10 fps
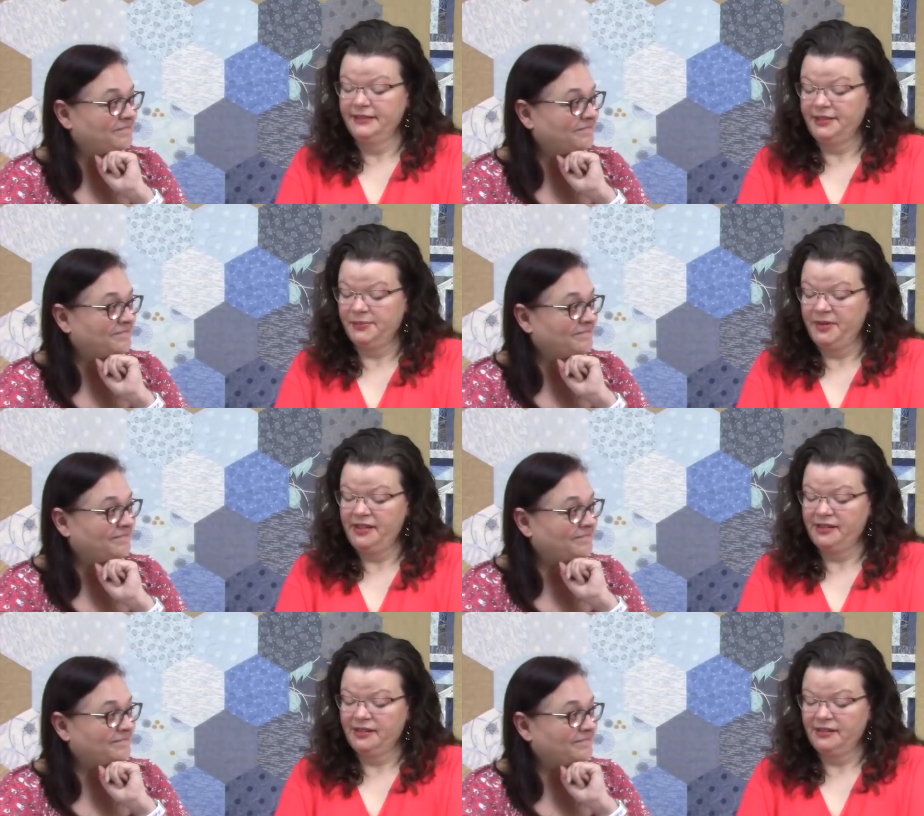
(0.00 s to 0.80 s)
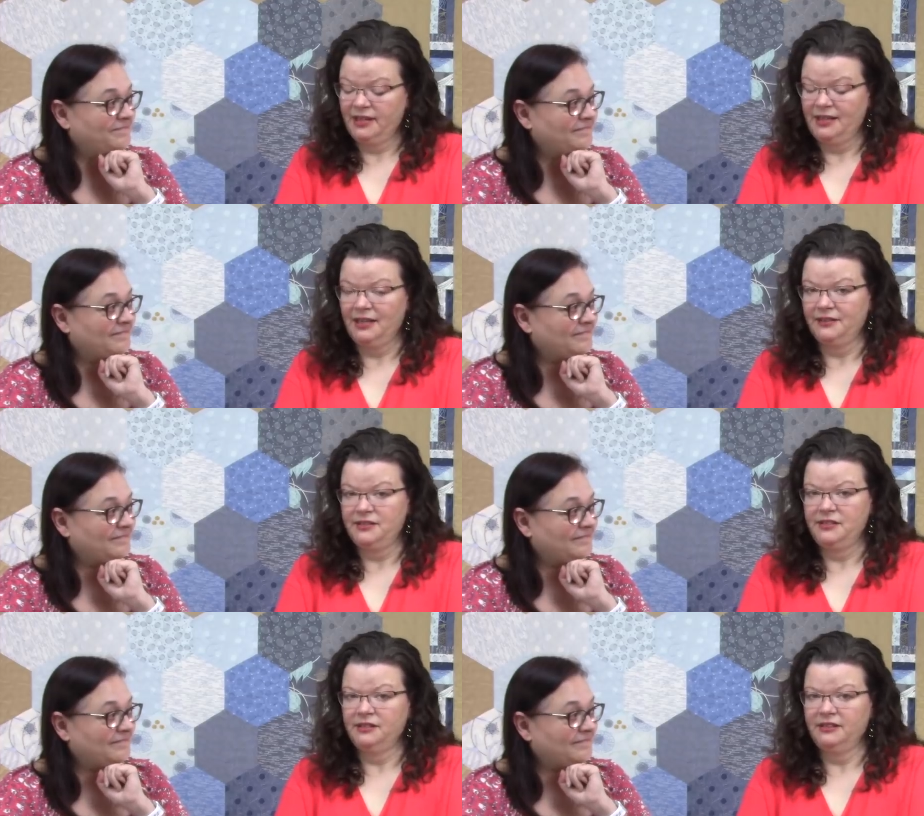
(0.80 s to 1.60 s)
Speaker 1: So we are uh,
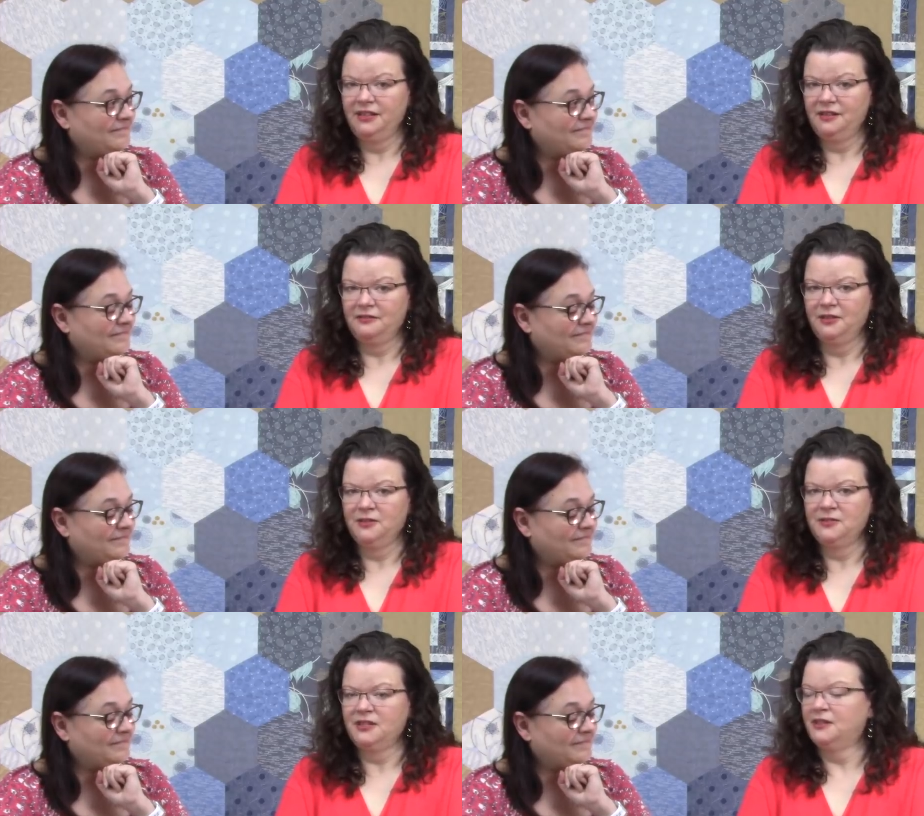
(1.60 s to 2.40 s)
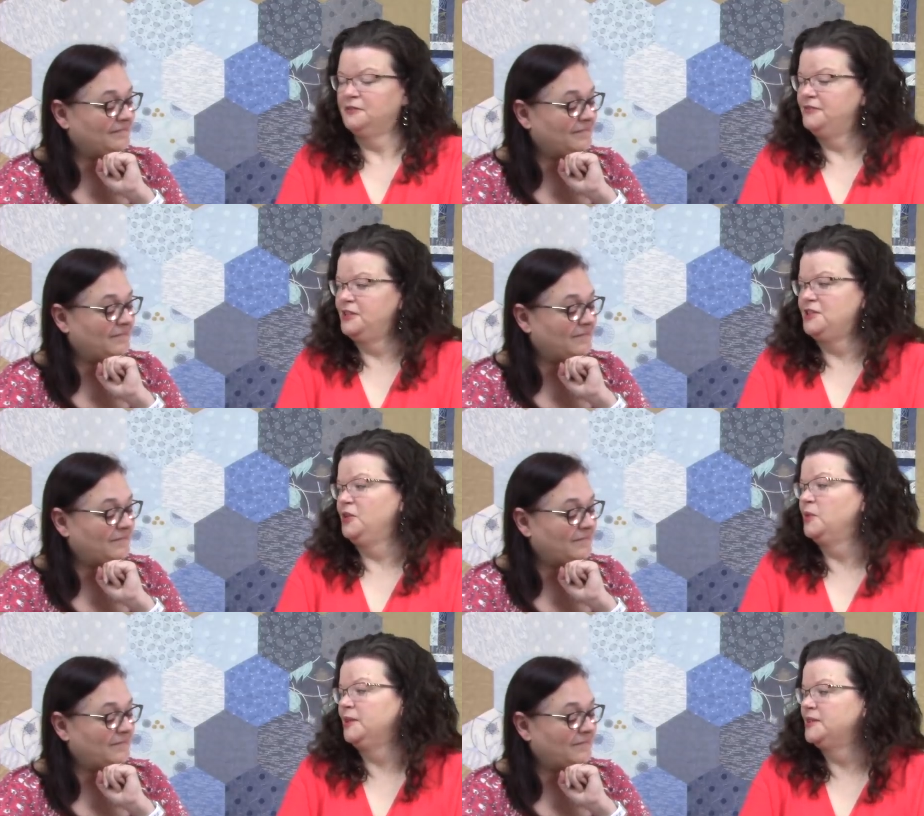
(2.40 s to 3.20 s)
still in the throes of
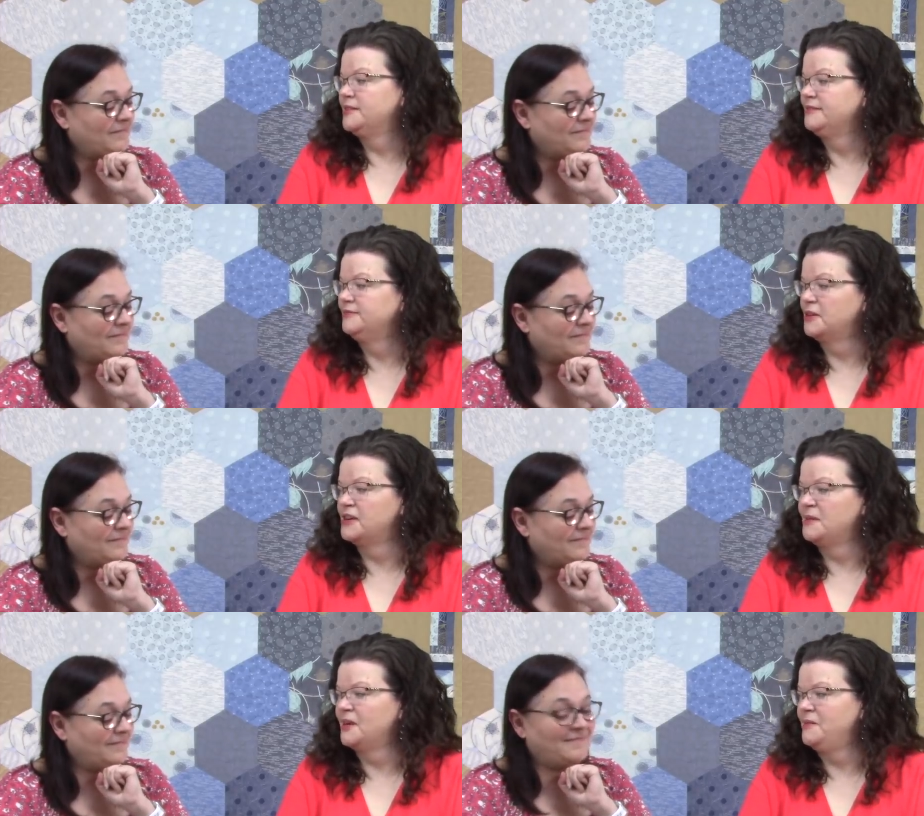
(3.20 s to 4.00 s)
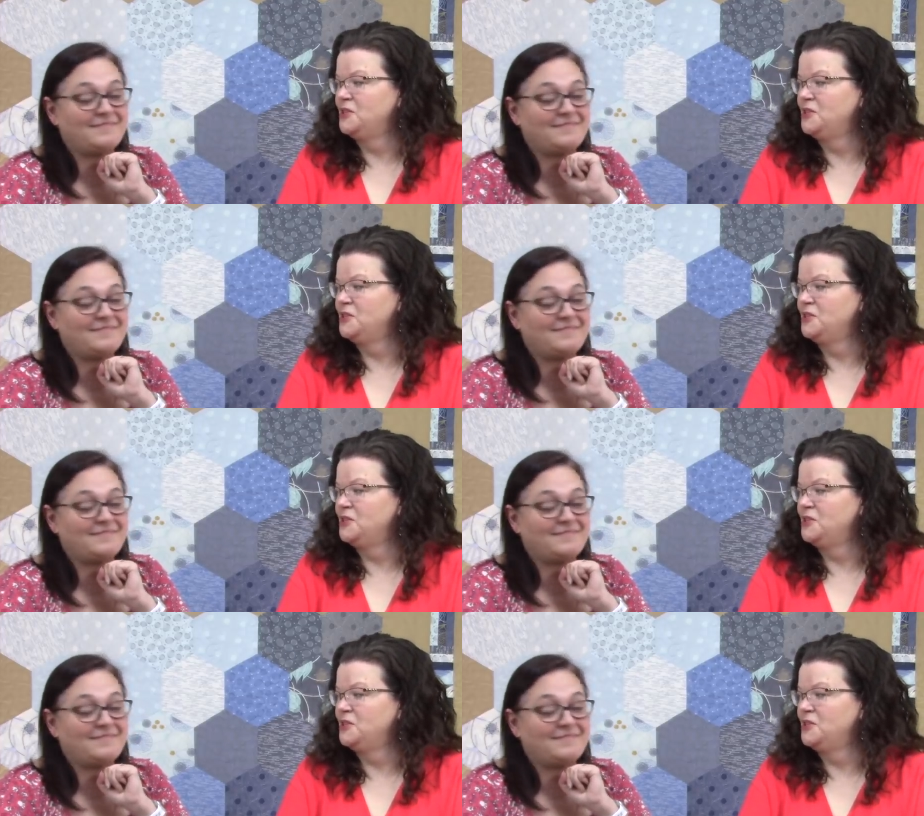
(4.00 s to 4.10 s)
finishing quilts for our upcoming